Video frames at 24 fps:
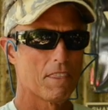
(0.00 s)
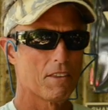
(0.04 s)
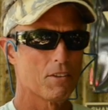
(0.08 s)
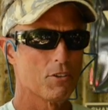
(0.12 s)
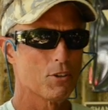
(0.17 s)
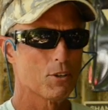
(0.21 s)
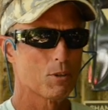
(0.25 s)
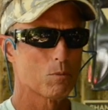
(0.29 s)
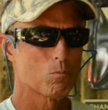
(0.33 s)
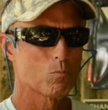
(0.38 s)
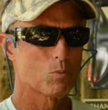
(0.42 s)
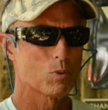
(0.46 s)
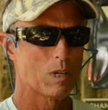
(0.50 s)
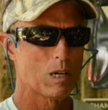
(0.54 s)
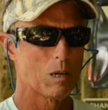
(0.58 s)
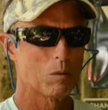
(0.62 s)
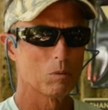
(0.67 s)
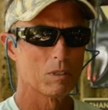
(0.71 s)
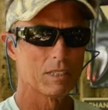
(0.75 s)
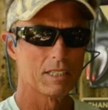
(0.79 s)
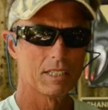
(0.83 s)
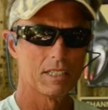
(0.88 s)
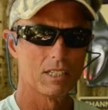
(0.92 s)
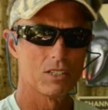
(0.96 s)
You can
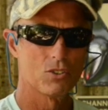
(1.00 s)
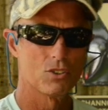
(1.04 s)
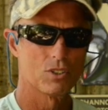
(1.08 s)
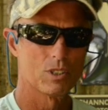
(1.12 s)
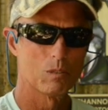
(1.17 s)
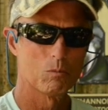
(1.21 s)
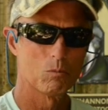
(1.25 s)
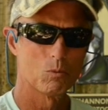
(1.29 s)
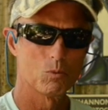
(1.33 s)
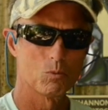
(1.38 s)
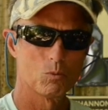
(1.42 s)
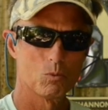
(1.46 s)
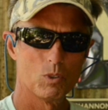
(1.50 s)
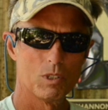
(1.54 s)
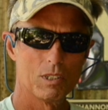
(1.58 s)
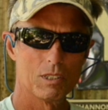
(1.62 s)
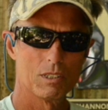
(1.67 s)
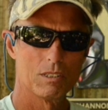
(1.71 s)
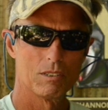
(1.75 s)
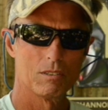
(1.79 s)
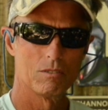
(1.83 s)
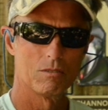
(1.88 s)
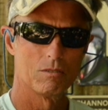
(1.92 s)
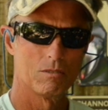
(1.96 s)
probably catch up with what
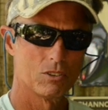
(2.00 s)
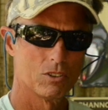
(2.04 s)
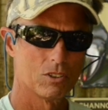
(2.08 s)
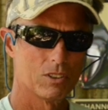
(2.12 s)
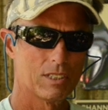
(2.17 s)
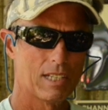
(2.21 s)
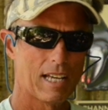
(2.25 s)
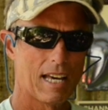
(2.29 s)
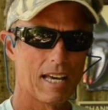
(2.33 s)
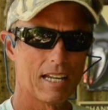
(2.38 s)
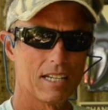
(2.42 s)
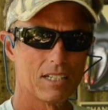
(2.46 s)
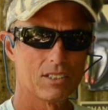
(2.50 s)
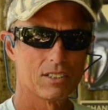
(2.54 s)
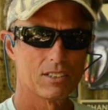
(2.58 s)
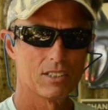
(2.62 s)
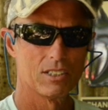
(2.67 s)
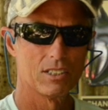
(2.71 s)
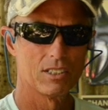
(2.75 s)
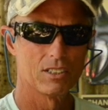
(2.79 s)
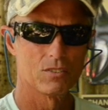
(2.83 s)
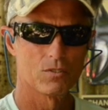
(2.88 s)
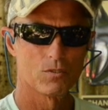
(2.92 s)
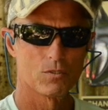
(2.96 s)
status
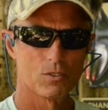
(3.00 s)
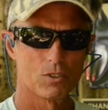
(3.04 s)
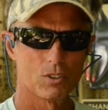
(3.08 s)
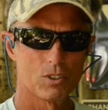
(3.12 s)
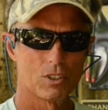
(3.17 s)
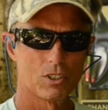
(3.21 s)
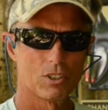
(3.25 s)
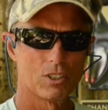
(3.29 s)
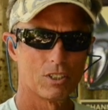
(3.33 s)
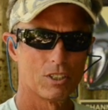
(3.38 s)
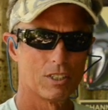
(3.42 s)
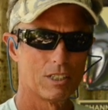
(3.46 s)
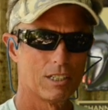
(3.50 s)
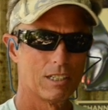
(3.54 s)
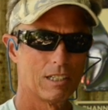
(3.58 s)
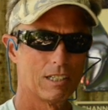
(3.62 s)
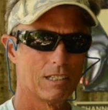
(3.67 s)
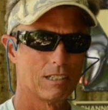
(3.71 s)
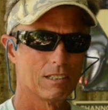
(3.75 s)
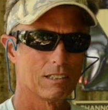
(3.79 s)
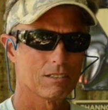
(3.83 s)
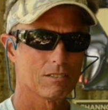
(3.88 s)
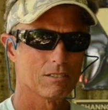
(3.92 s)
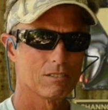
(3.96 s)
is
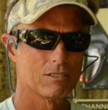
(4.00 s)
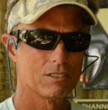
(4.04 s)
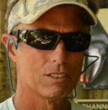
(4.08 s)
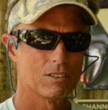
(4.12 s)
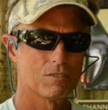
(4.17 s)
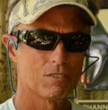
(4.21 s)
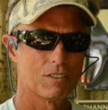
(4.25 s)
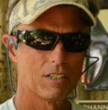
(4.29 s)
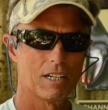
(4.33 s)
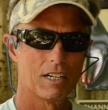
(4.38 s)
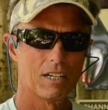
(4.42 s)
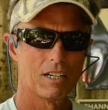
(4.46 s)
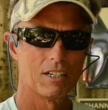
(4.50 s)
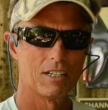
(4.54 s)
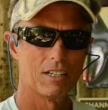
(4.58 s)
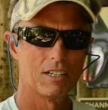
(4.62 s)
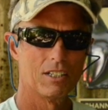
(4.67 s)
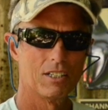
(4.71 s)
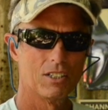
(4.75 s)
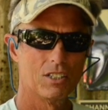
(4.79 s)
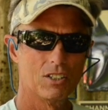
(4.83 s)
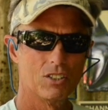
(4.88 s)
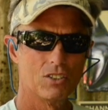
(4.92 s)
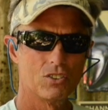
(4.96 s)
for different
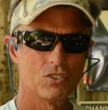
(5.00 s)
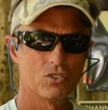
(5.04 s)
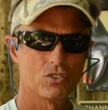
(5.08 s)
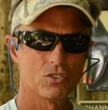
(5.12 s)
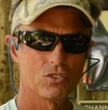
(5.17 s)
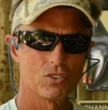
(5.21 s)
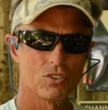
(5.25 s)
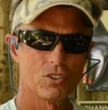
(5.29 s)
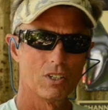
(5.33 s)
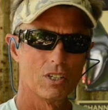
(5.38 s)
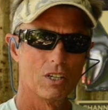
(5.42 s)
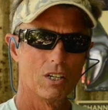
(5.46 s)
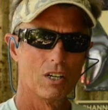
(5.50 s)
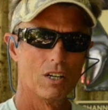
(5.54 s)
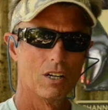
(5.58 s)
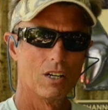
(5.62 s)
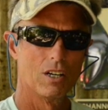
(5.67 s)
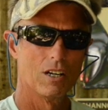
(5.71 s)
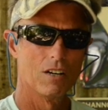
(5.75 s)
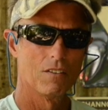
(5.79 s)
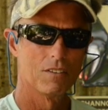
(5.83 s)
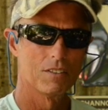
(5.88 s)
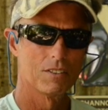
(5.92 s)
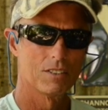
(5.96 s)
areas
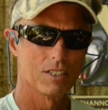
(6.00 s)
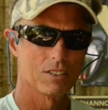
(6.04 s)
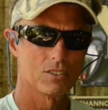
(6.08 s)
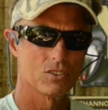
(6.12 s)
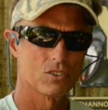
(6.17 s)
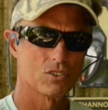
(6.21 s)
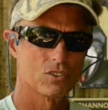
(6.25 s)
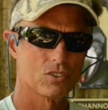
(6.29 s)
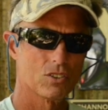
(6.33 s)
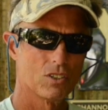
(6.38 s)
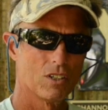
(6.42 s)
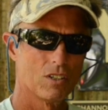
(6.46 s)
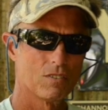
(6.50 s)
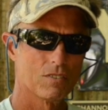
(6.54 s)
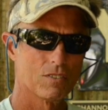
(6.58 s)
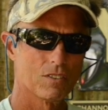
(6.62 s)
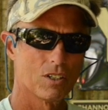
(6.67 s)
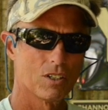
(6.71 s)
of the Texas Gulf